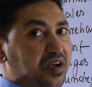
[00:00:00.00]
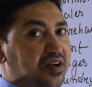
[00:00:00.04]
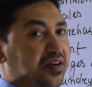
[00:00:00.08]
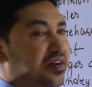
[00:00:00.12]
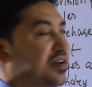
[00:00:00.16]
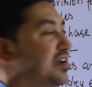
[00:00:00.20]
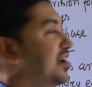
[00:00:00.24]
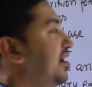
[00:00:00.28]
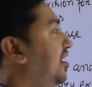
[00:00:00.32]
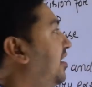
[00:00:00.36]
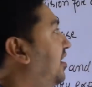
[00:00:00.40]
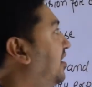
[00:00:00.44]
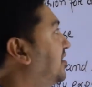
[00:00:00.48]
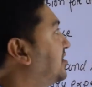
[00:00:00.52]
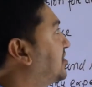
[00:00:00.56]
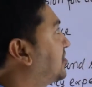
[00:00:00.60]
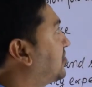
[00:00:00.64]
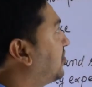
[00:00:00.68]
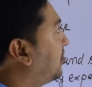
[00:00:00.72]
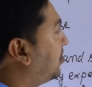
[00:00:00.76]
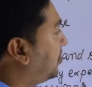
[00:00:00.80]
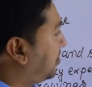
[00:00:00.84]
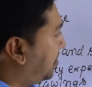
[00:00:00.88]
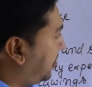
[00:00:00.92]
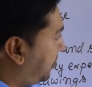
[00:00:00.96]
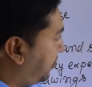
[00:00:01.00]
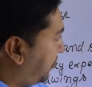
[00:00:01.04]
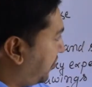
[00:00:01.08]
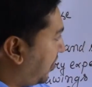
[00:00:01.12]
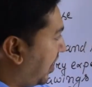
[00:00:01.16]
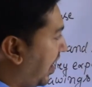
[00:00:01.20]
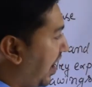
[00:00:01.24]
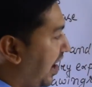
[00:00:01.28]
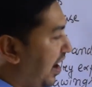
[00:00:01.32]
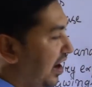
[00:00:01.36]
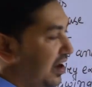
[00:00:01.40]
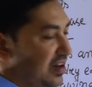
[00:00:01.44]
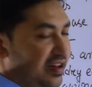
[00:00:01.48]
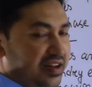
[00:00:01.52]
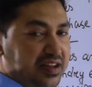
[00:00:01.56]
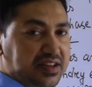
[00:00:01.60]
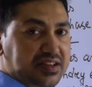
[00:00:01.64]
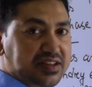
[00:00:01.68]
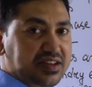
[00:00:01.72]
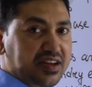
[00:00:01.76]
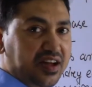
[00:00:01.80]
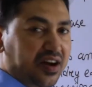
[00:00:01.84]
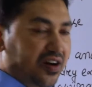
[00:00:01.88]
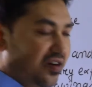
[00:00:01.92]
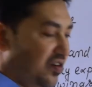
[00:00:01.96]
Okay, so if you add
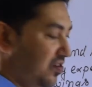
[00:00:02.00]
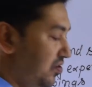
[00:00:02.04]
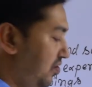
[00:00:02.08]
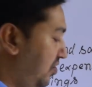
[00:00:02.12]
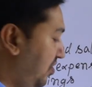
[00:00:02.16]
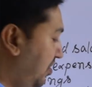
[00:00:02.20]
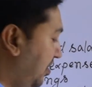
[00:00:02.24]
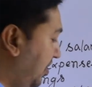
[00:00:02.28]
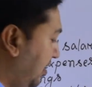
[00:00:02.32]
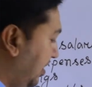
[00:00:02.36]
this now,